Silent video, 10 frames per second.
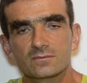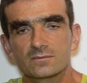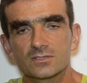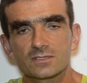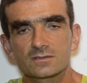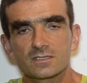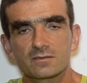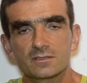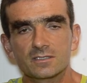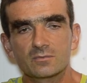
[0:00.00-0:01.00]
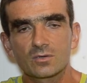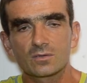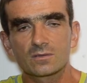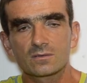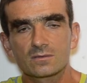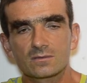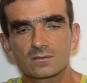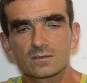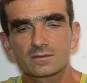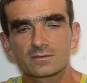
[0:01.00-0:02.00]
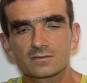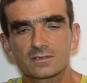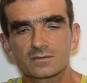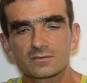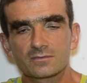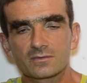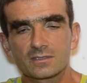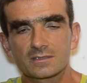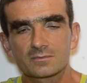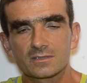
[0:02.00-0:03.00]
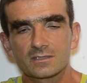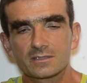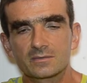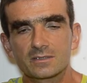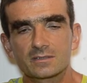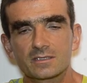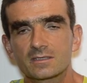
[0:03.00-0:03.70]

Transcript: just stayed with him all until the end of the race. But anyway,